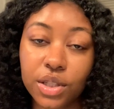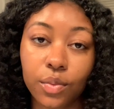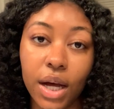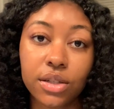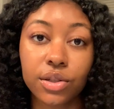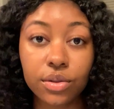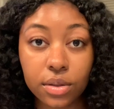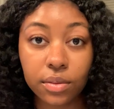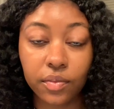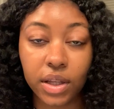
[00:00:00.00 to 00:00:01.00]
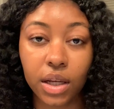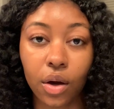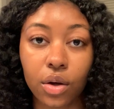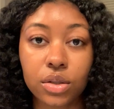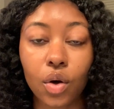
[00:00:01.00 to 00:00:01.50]
to watch YouTube
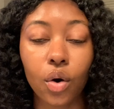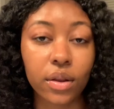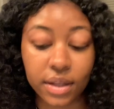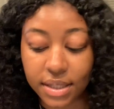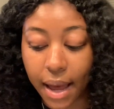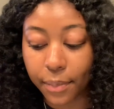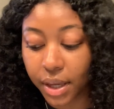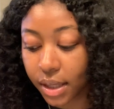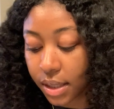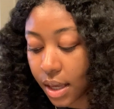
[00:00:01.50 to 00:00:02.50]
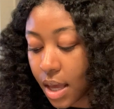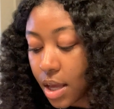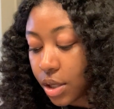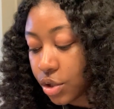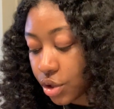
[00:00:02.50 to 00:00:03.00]
videos on the topic.
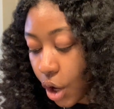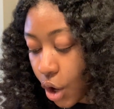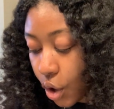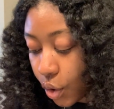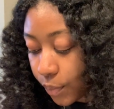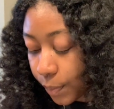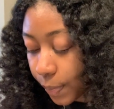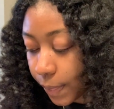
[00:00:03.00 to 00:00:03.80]
So